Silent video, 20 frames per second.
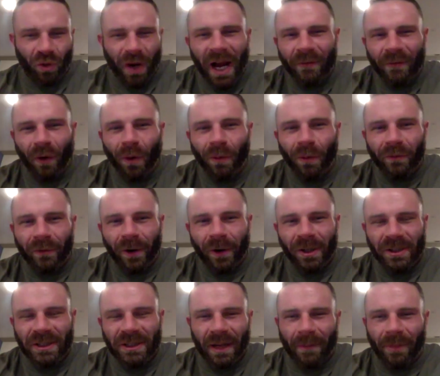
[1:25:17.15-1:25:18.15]
to drive home
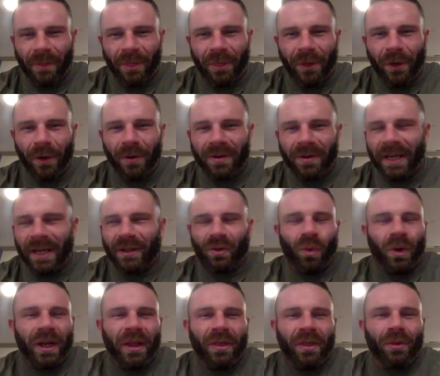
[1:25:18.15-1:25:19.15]
first and I'm like
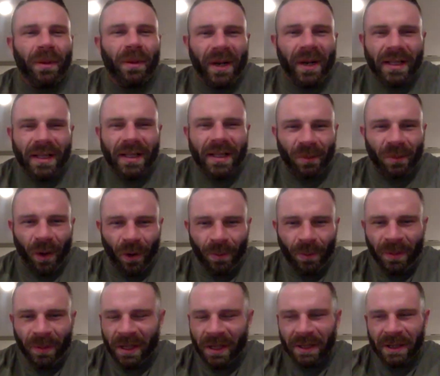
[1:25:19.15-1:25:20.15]
23 minutes from
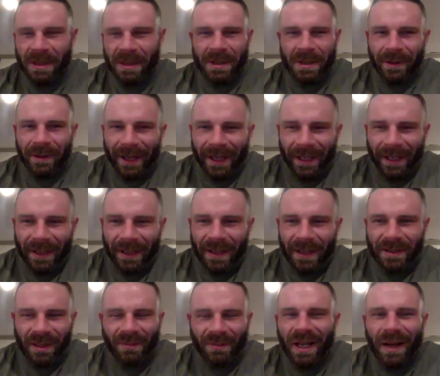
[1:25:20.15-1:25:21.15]
home. Like
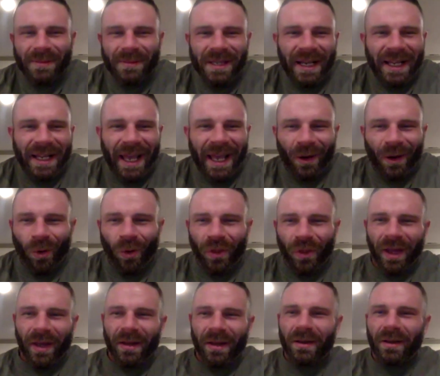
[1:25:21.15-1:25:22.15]
sometimes I can't
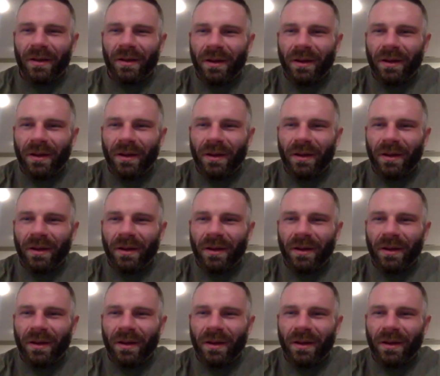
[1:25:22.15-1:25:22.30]
hold it.